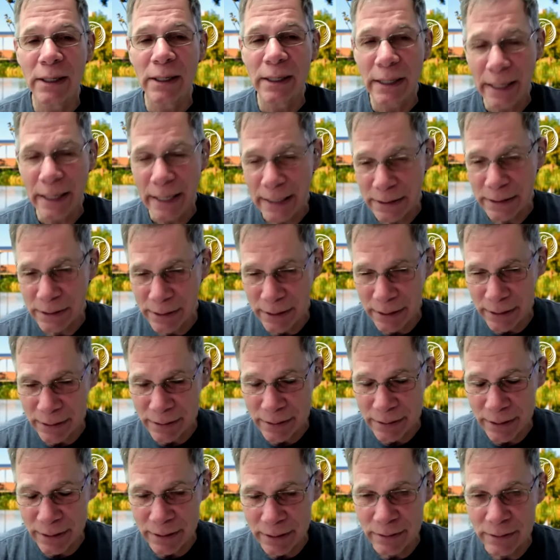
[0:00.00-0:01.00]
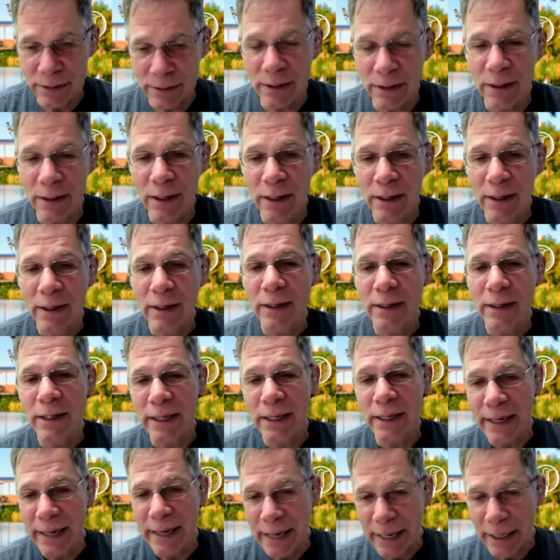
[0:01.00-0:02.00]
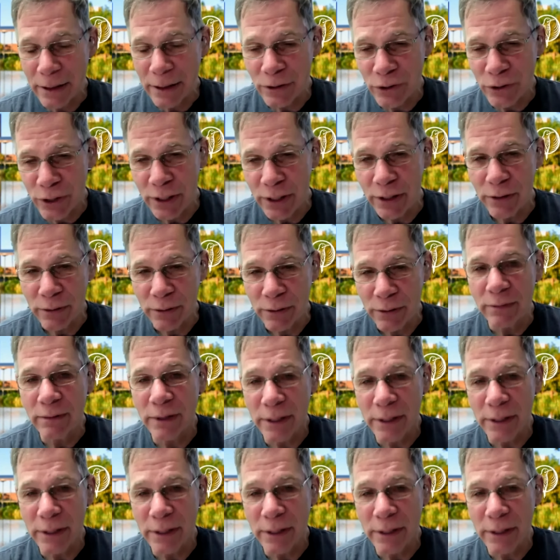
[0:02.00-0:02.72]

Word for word: nesting season the next year,